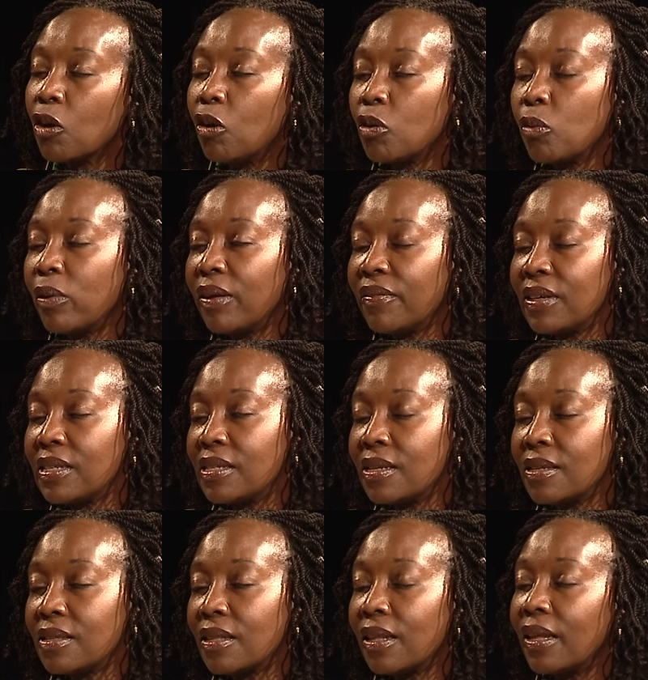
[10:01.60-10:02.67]
on whoever it
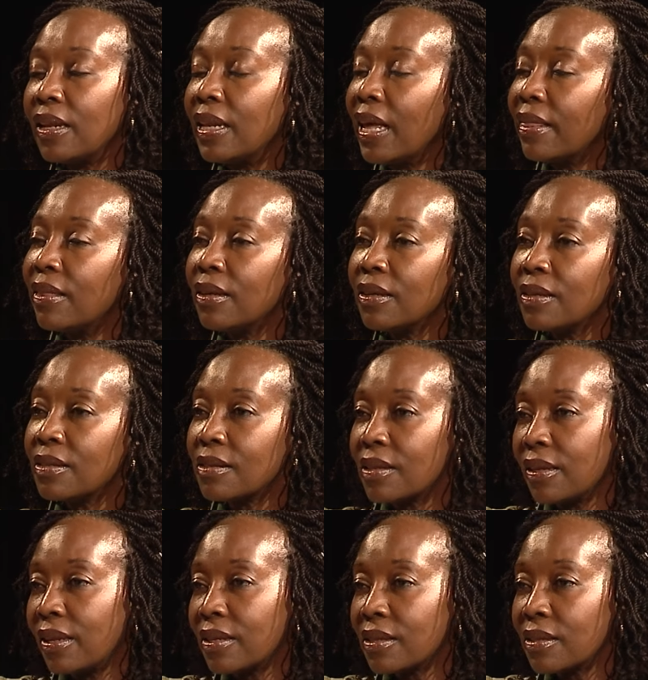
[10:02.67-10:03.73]
is. Nothing is
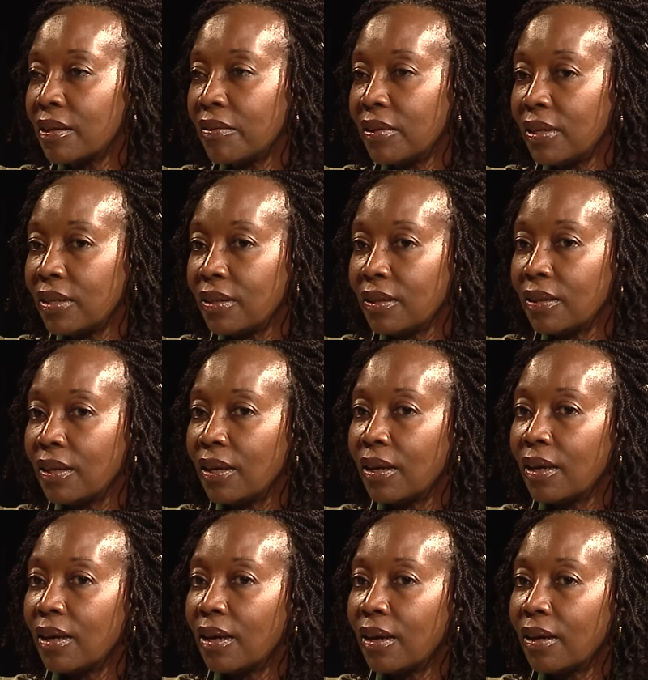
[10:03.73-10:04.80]
necessarily
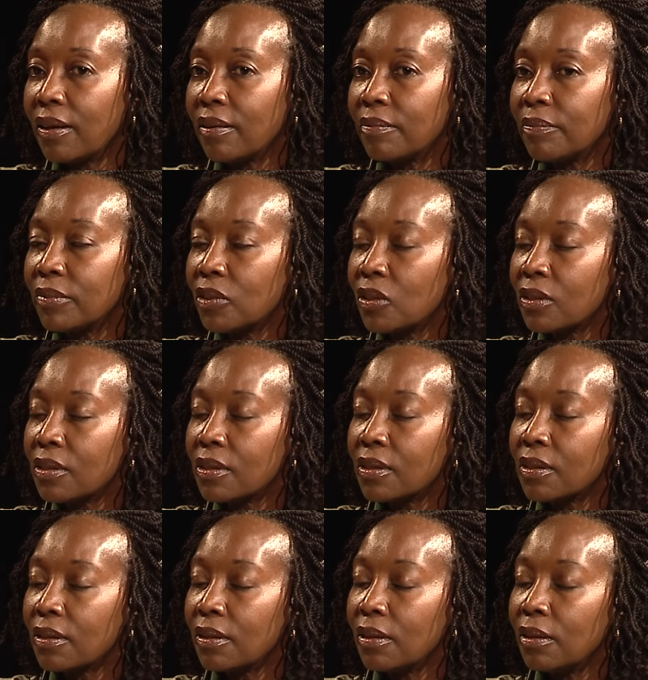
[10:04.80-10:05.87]

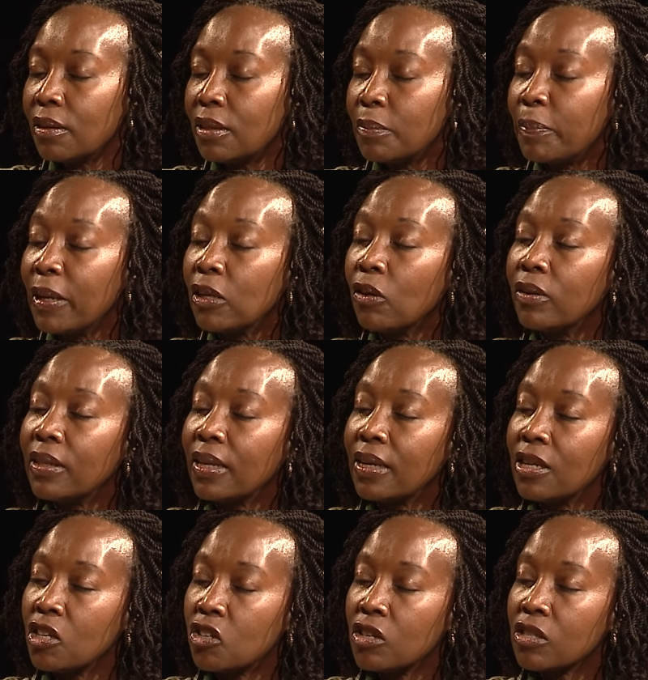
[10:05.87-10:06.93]
just depending on the
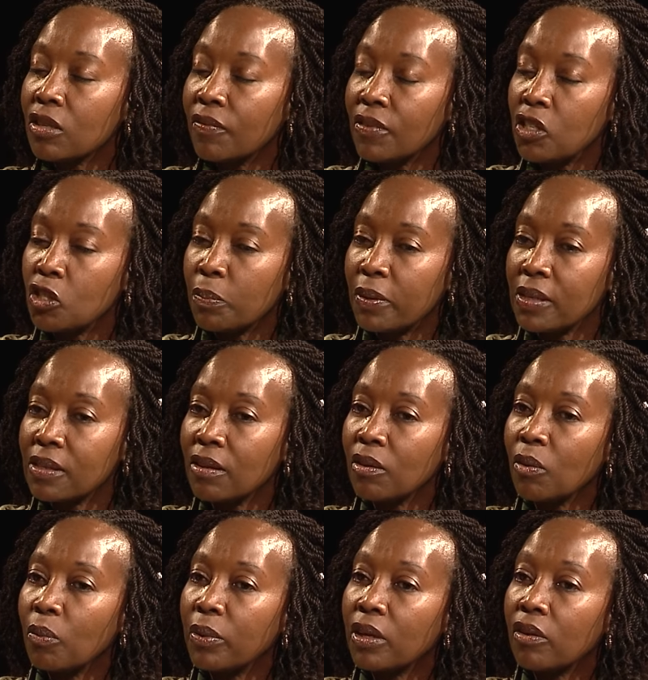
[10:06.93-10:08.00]
interests of each
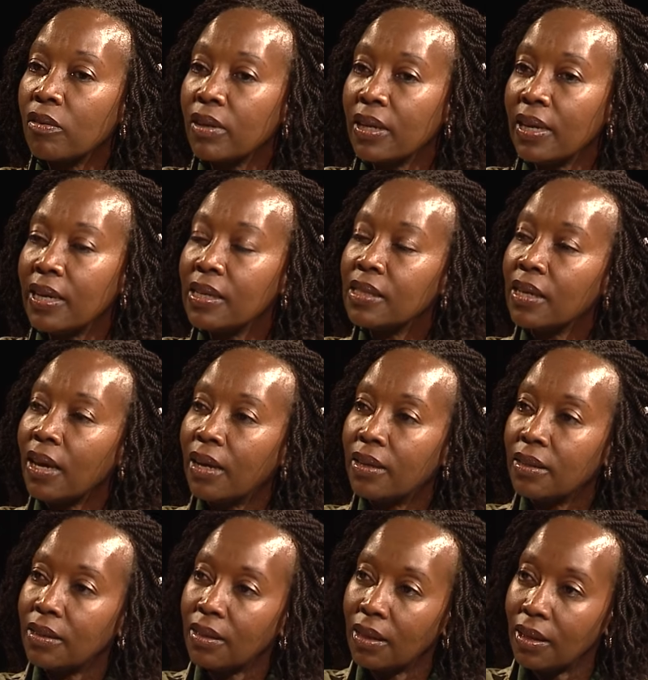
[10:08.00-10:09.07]
person. We create an
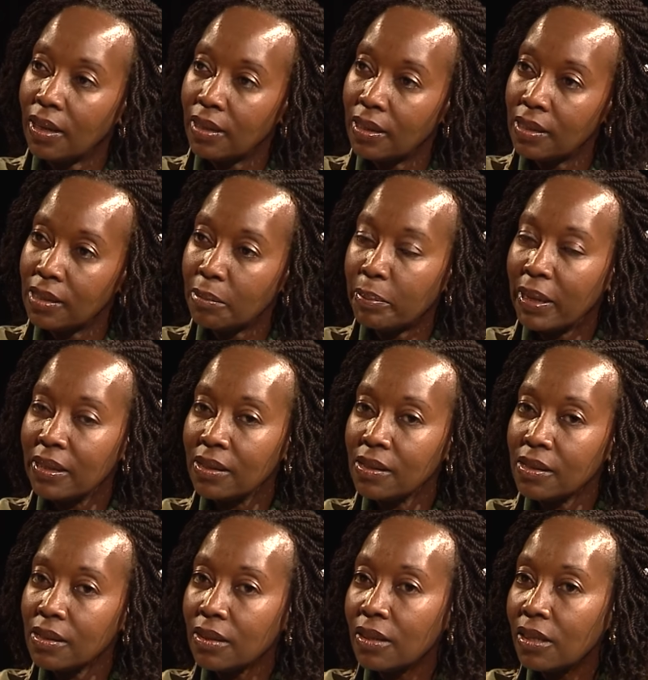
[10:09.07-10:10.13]

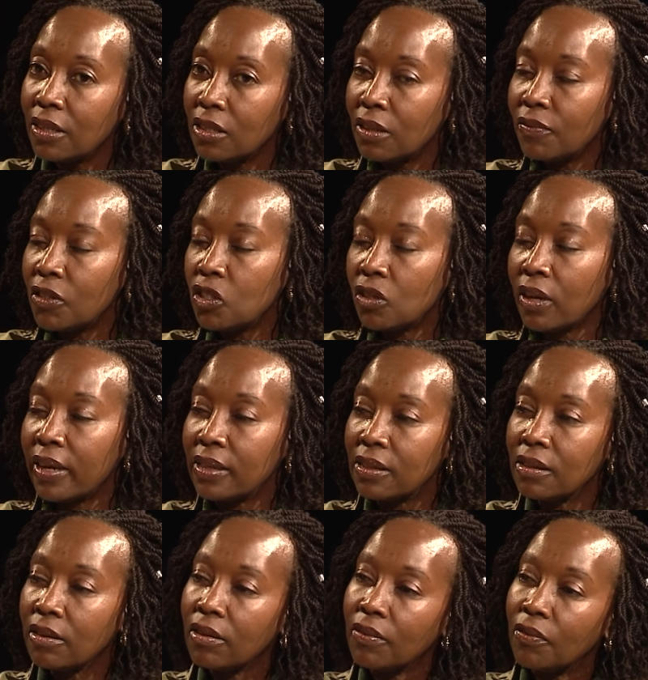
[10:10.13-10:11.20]
independent individual
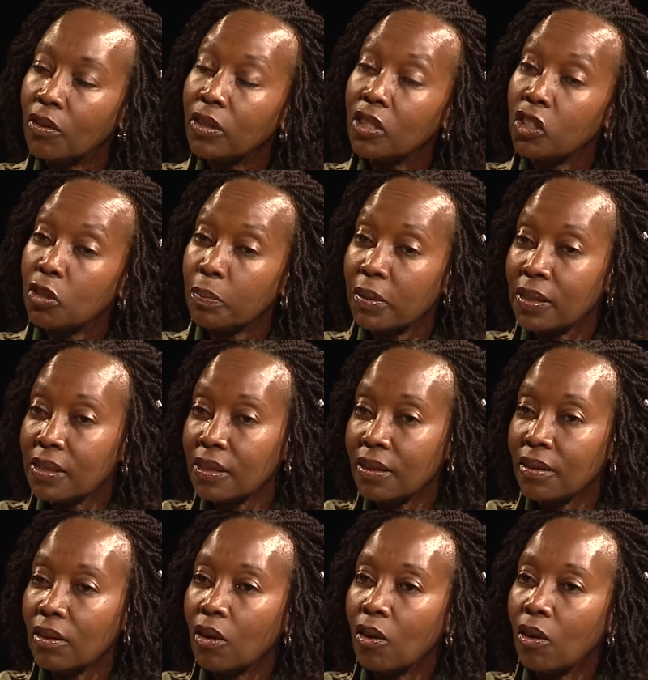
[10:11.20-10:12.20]
itinerary for each person